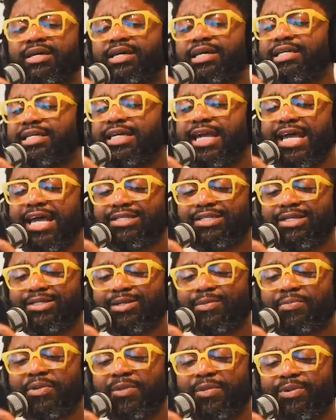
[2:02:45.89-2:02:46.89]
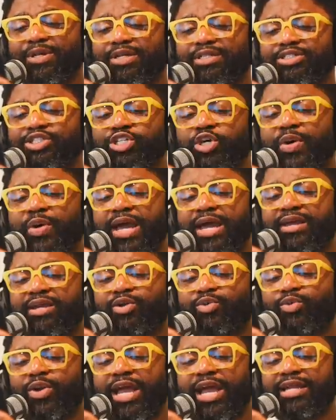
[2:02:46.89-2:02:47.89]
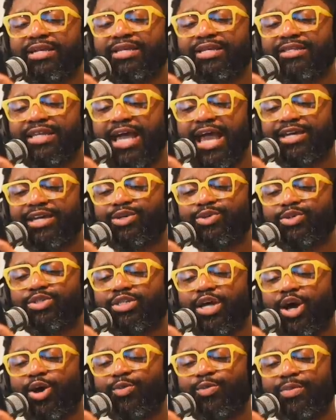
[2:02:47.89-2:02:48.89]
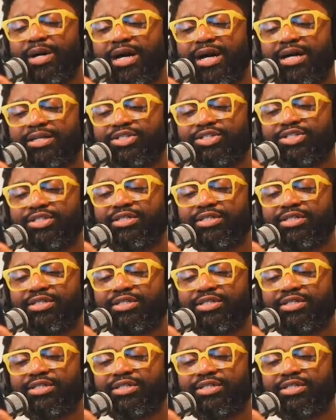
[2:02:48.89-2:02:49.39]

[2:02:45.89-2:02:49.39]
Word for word: Yes, there's some people. Joanna, Randy, thank you so much.